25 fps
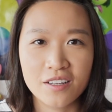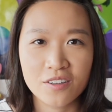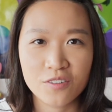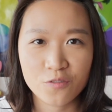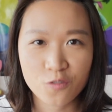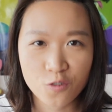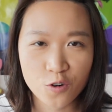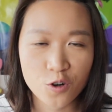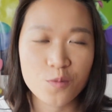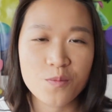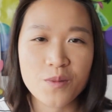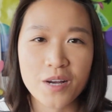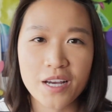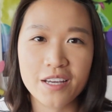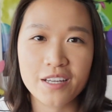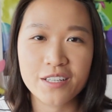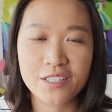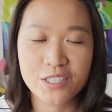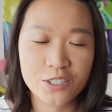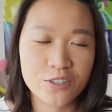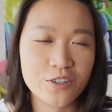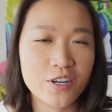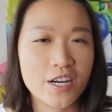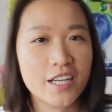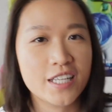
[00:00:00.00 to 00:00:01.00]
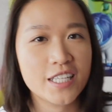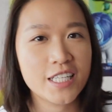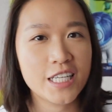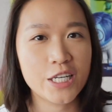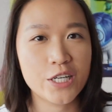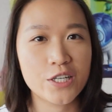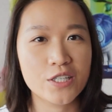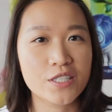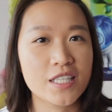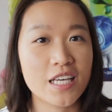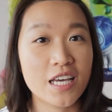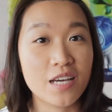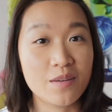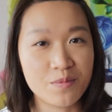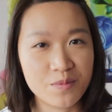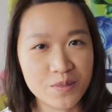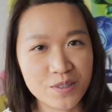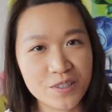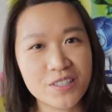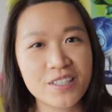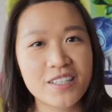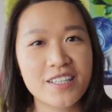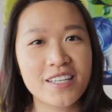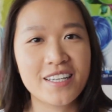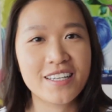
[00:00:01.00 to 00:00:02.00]
for my undergrad years at
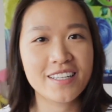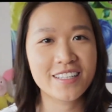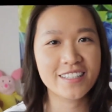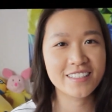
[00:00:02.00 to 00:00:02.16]
Berkeley.